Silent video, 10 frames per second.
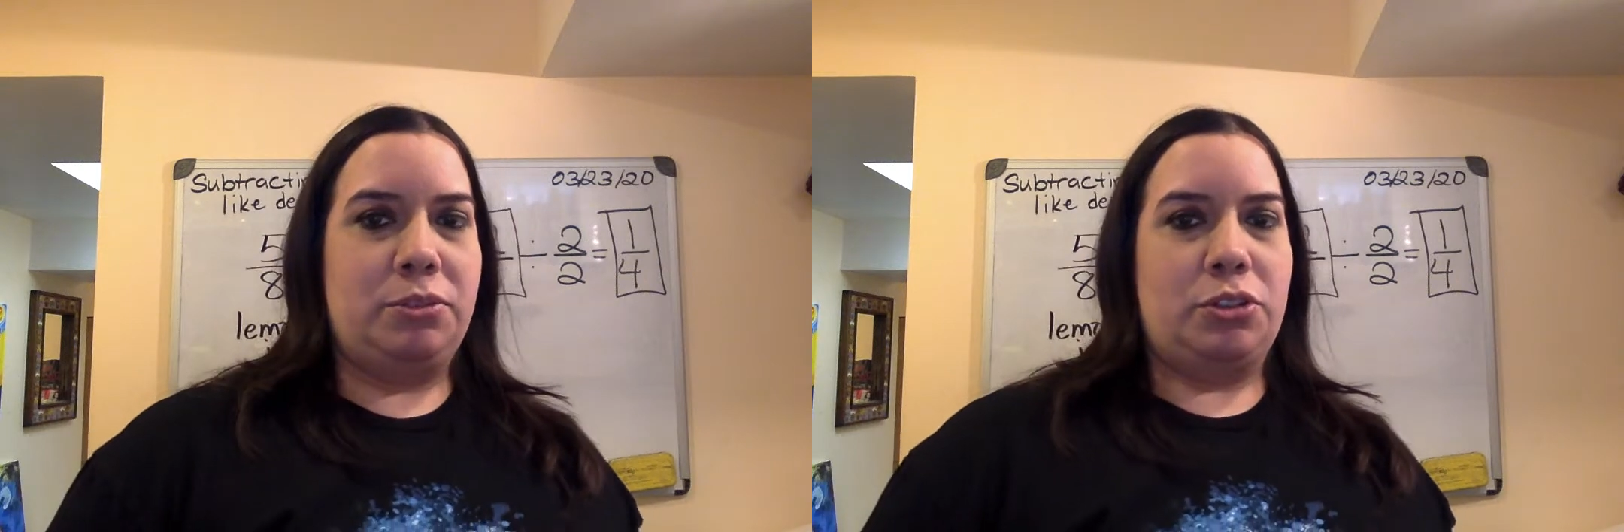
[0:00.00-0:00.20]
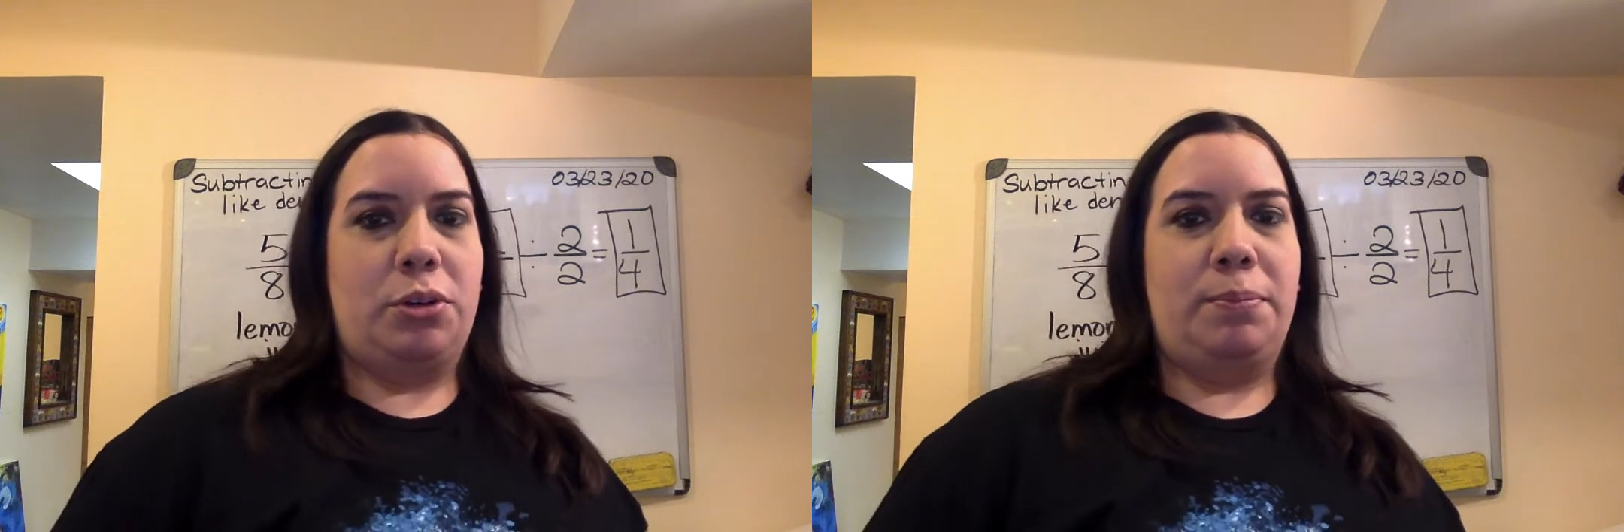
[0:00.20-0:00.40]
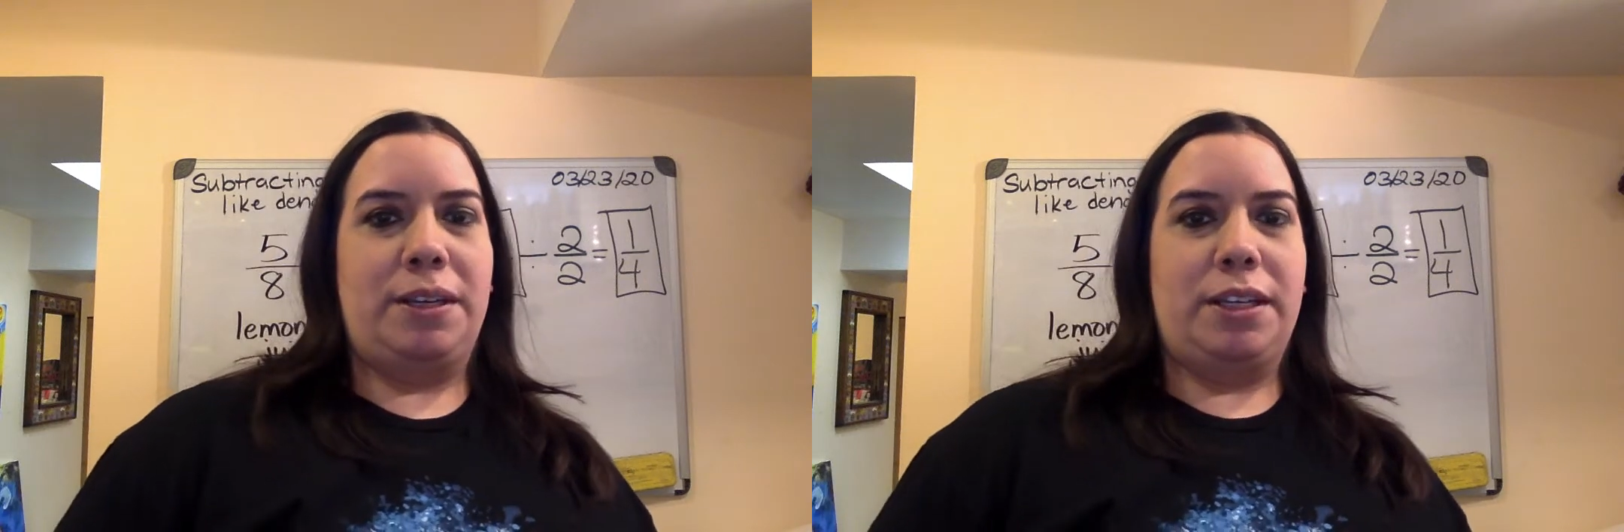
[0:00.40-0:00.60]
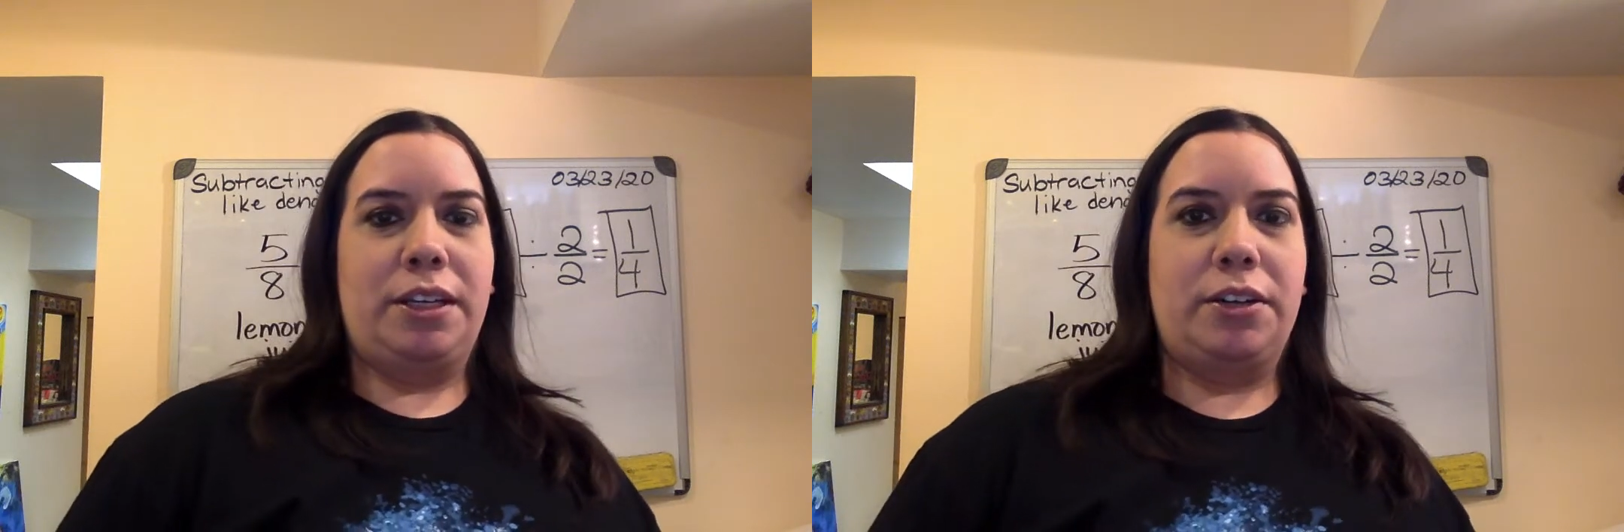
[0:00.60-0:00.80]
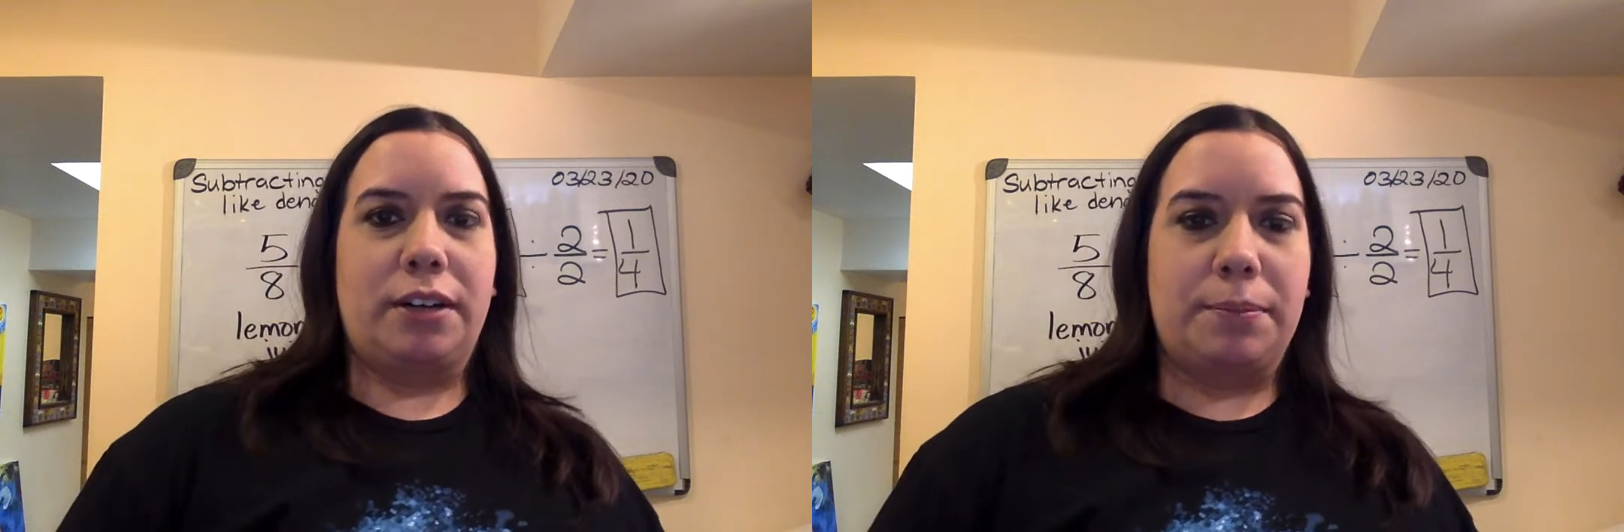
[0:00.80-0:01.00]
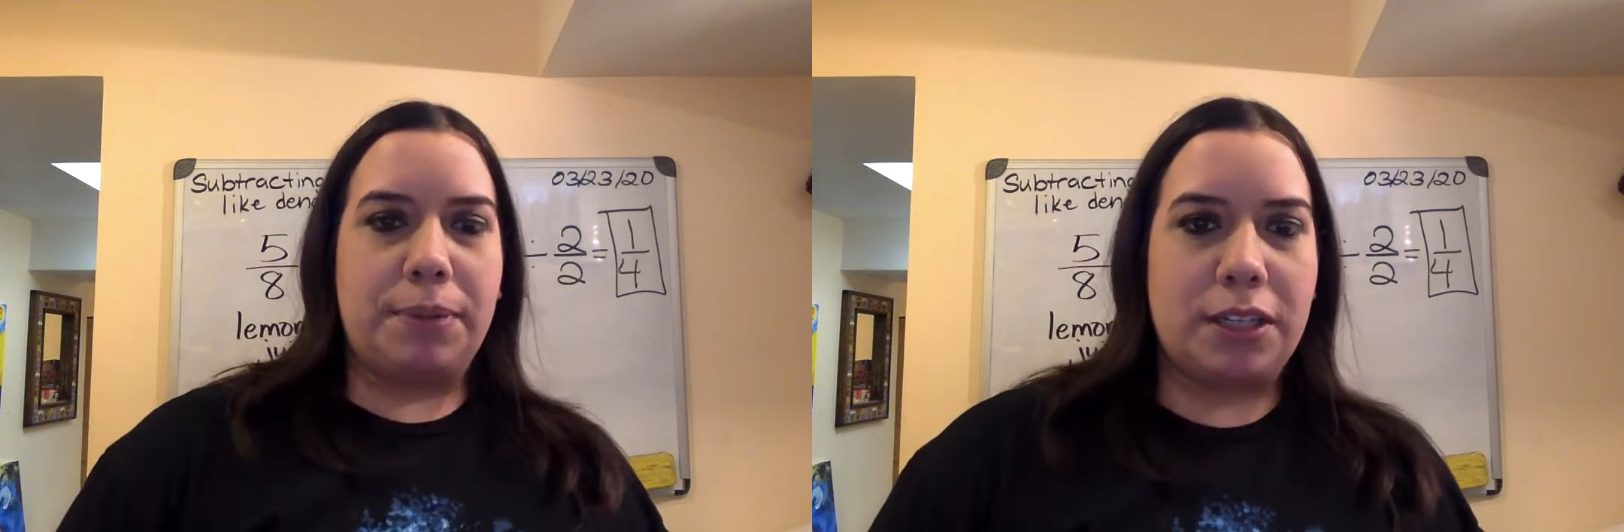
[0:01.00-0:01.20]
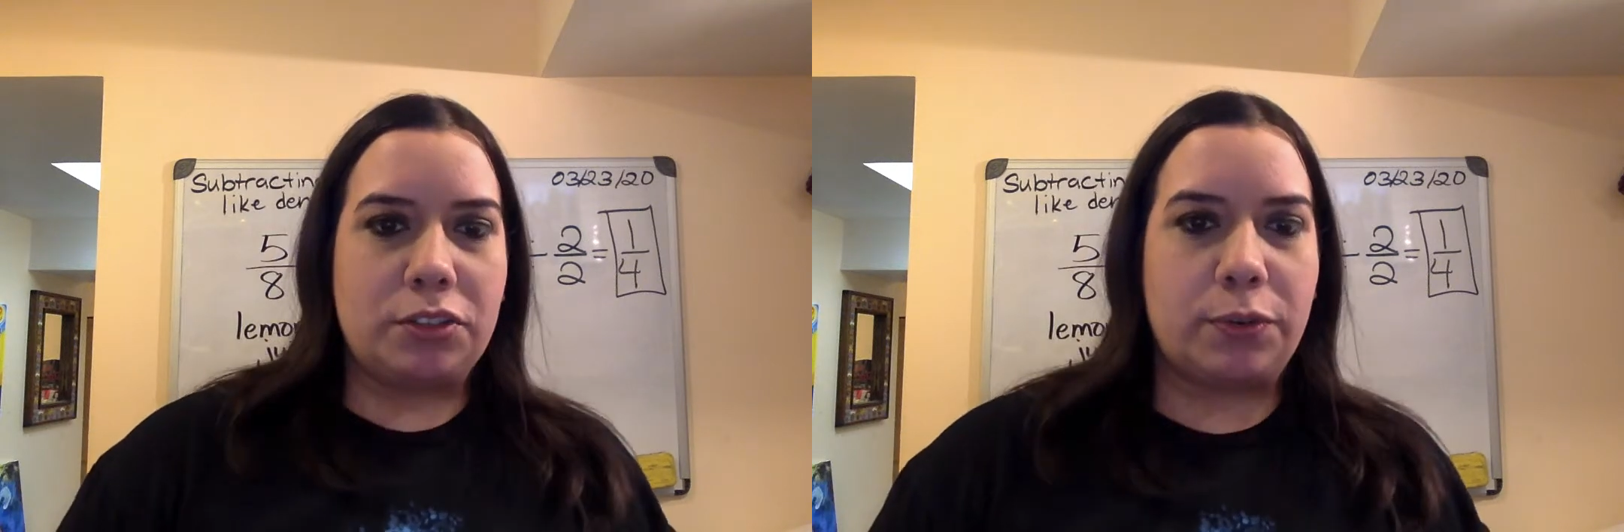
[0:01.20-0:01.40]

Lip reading: showed me here on page